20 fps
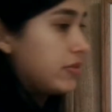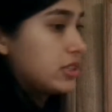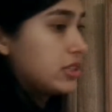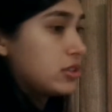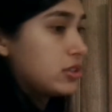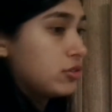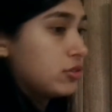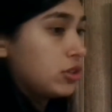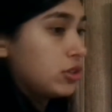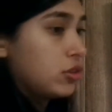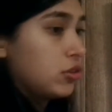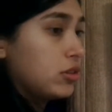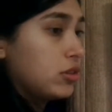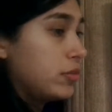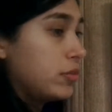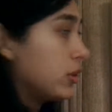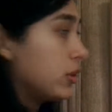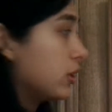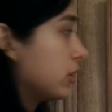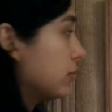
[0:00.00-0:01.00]
of this
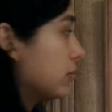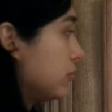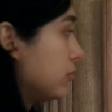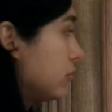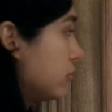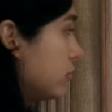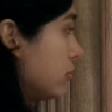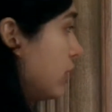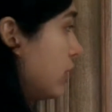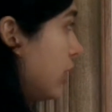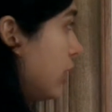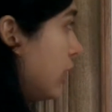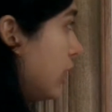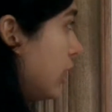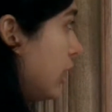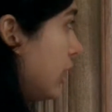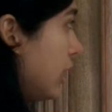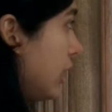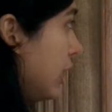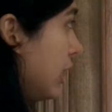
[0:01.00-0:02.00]
granola bar
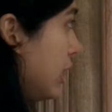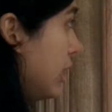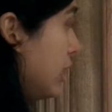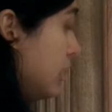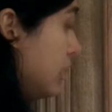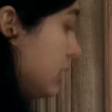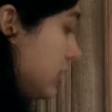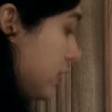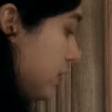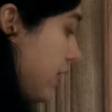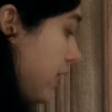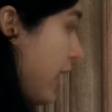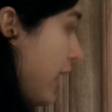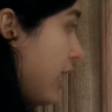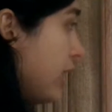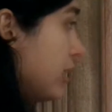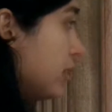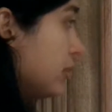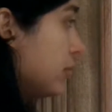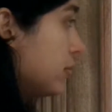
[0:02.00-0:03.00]
is
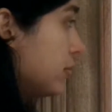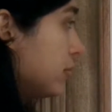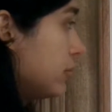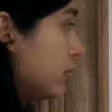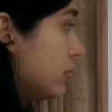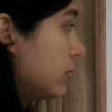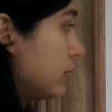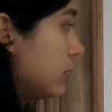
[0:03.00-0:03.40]
fat.